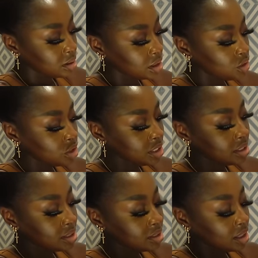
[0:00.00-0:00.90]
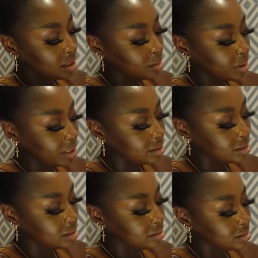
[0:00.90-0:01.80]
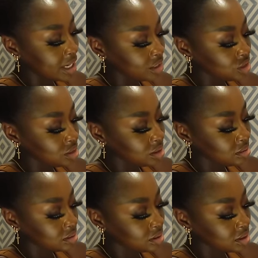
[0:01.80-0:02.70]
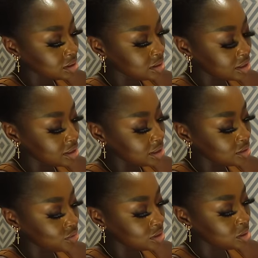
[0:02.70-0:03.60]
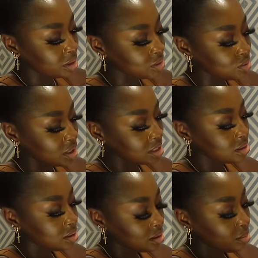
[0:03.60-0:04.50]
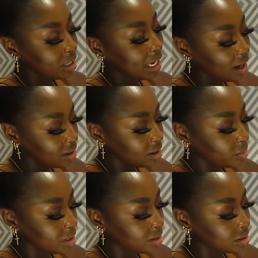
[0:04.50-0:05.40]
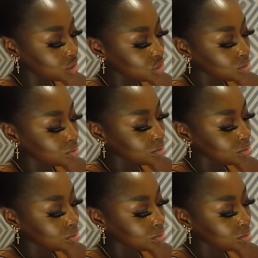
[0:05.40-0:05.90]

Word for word: It usually is on, but I detached it because I needed it to fit into my suitcase, my carry-on without an issue.